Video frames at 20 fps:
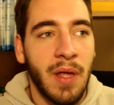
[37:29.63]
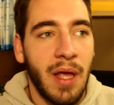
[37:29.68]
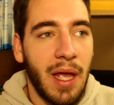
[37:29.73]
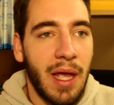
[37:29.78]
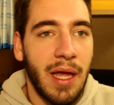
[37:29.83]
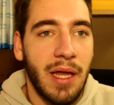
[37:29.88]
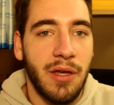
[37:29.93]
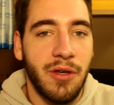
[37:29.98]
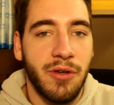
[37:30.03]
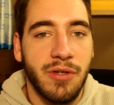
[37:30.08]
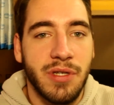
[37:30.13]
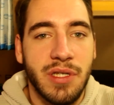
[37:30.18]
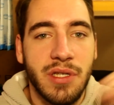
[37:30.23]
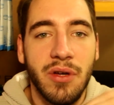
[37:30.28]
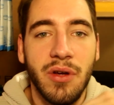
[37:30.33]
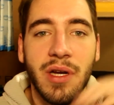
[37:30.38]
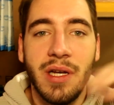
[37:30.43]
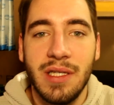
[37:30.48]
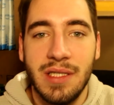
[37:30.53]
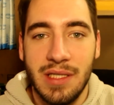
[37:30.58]
and you're still
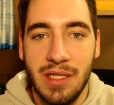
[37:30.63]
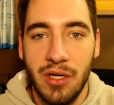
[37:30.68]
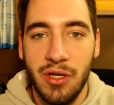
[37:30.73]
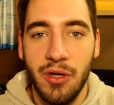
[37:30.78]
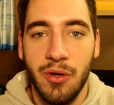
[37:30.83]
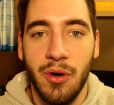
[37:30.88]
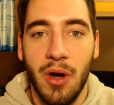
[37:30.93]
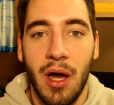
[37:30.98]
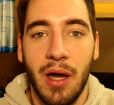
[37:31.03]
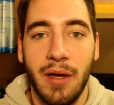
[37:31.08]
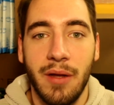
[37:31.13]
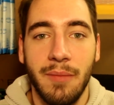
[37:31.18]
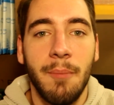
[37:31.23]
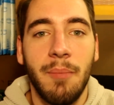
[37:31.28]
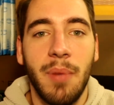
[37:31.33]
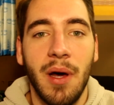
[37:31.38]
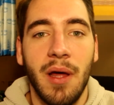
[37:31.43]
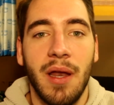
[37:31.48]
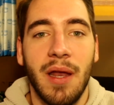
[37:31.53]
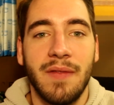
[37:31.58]
going to sell your item,
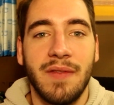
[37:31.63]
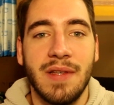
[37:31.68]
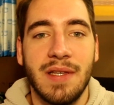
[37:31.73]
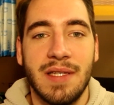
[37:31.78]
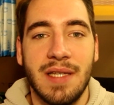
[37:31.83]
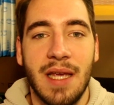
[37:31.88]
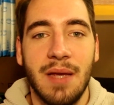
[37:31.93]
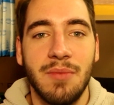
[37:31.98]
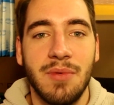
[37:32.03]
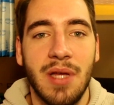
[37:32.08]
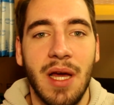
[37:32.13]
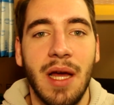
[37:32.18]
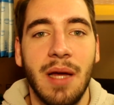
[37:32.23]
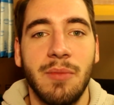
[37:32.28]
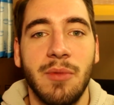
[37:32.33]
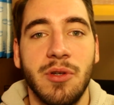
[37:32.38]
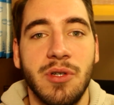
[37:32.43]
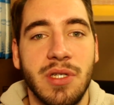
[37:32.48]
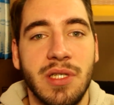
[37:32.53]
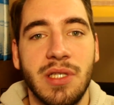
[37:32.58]
but at the same time
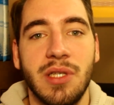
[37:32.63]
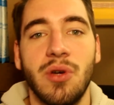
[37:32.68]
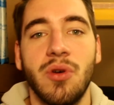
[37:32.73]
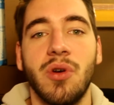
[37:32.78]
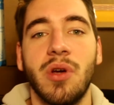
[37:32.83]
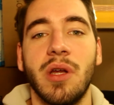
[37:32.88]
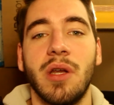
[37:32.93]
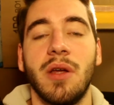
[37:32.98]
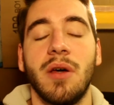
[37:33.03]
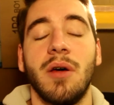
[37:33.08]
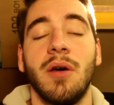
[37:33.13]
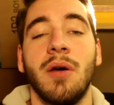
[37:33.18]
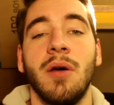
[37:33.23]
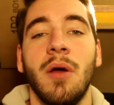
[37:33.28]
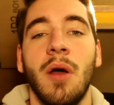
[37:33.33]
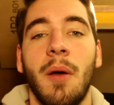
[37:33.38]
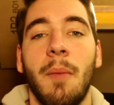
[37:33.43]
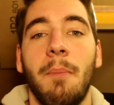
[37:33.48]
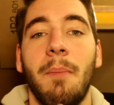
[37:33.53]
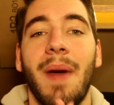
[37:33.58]
you're still going to
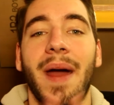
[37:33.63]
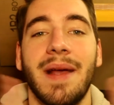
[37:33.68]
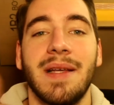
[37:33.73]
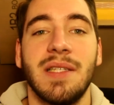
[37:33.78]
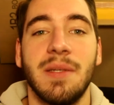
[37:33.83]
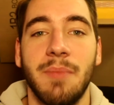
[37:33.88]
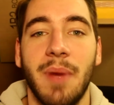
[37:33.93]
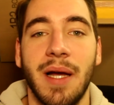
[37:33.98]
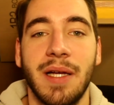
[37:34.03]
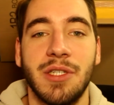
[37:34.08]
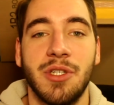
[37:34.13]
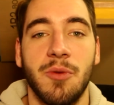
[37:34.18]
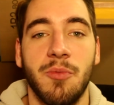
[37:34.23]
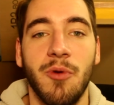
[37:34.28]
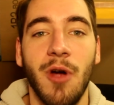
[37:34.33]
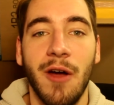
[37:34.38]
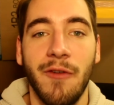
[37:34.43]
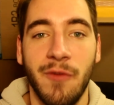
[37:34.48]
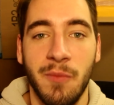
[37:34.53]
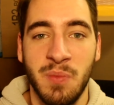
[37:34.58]
maximize your
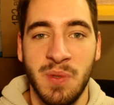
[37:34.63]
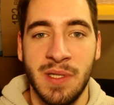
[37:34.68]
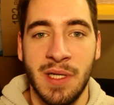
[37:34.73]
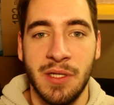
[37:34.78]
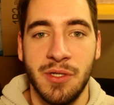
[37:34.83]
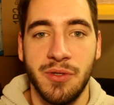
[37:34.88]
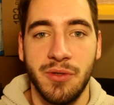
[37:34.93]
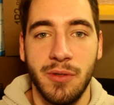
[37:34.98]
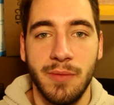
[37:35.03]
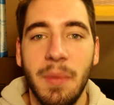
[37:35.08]
profit potential,